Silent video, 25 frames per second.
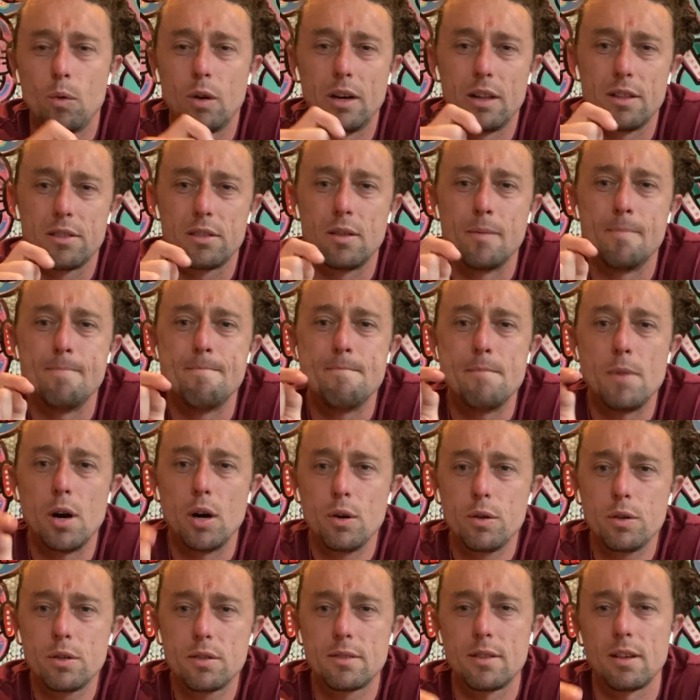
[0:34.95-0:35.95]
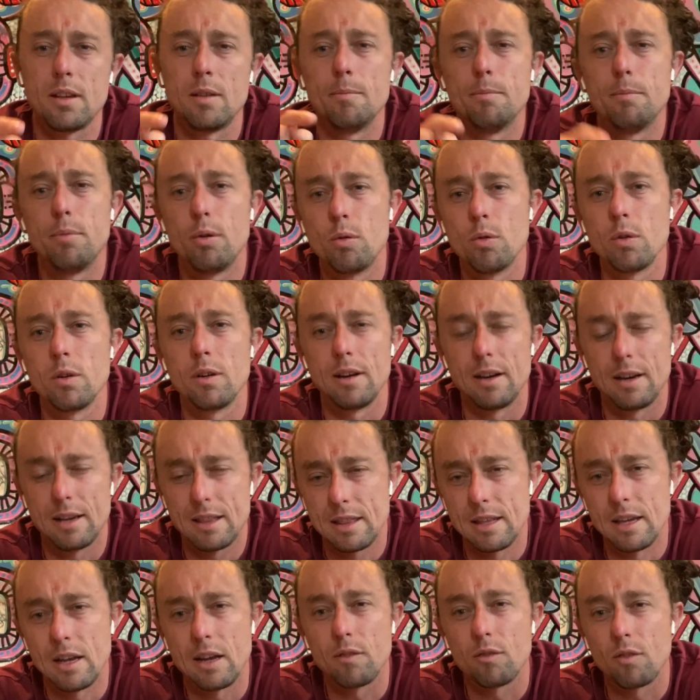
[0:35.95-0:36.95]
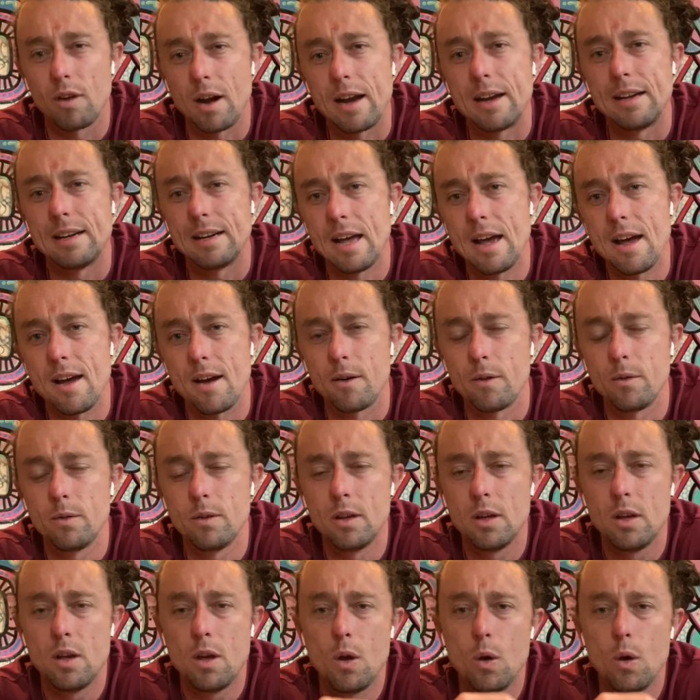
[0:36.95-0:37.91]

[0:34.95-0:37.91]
what is the most important thing right now,